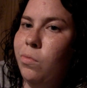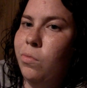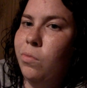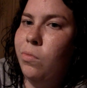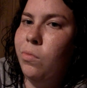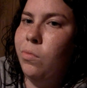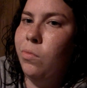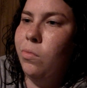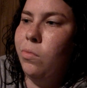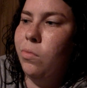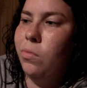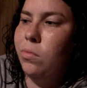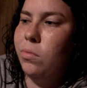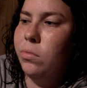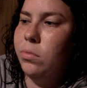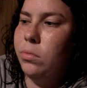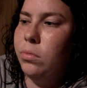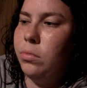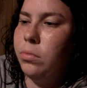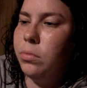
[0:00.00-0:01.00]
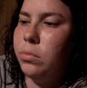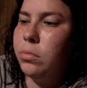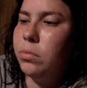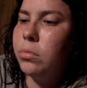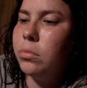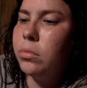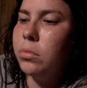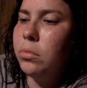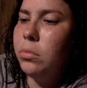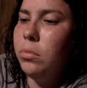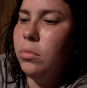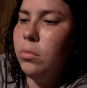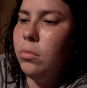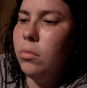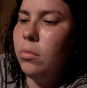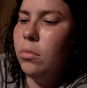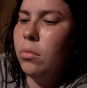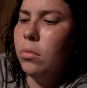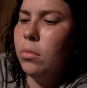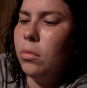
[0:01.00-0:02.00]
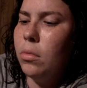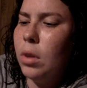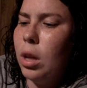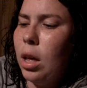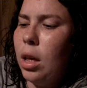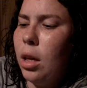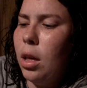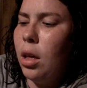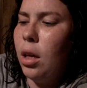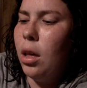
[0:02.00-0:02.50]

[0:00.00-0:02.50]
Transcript: Nobody speaks.